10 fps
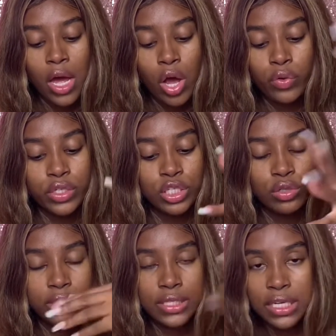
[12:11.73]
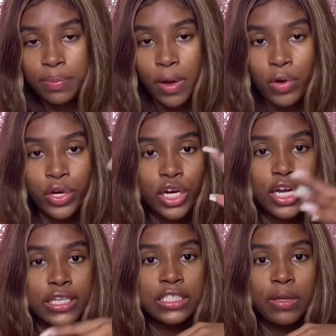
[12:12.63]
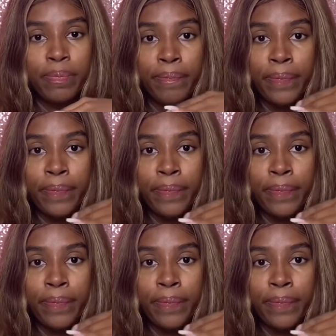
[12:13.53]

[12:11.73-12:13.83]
original setting powder, is the